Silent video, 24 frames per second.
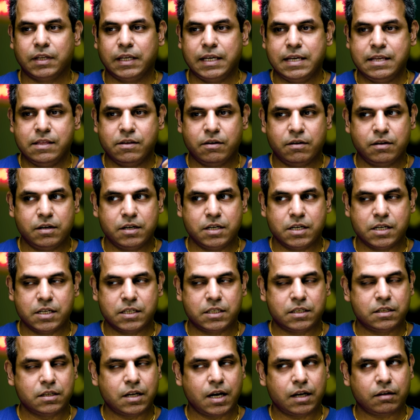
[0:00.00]
Either
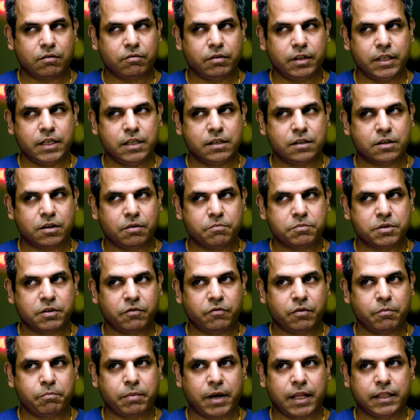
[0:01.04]
it's not really in terms
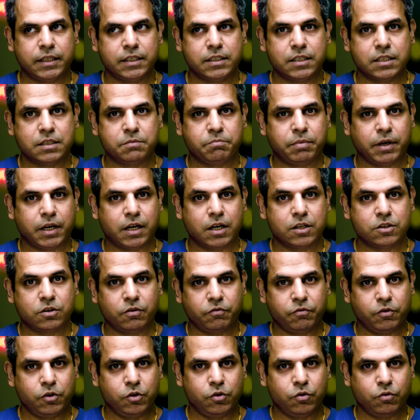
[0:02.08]
of rebellious, it's because
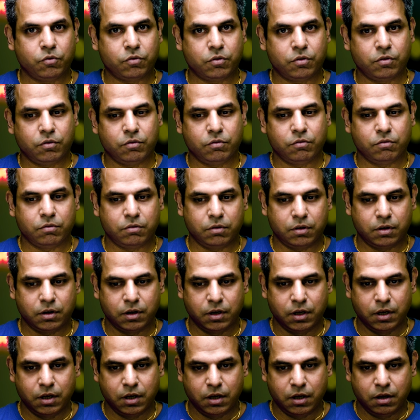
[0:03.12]
of your own
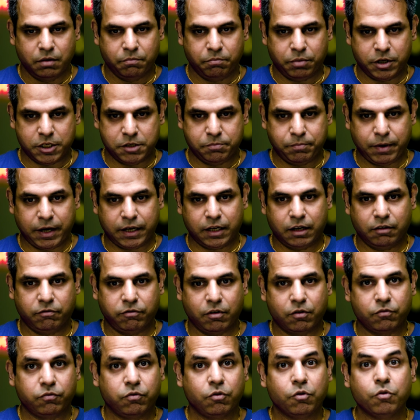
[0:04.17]

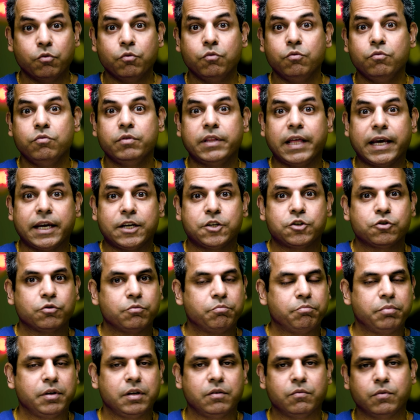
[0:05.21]
perspective of who they
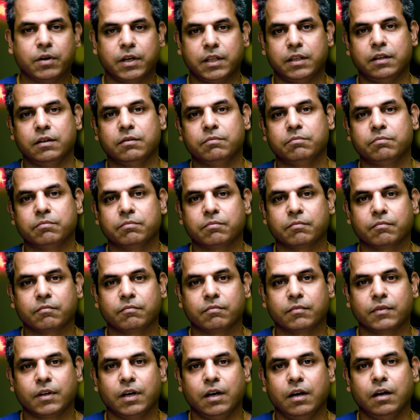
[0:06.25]
should be with,
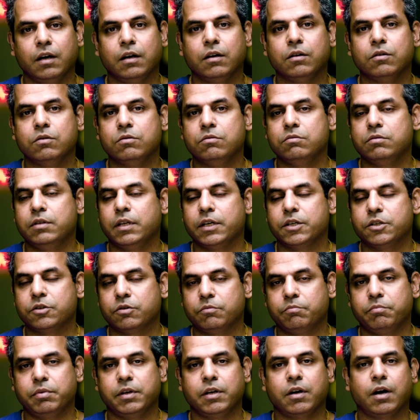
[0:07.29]
who they
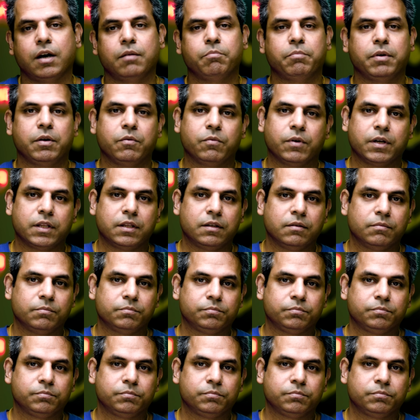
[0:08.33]
should be not be with.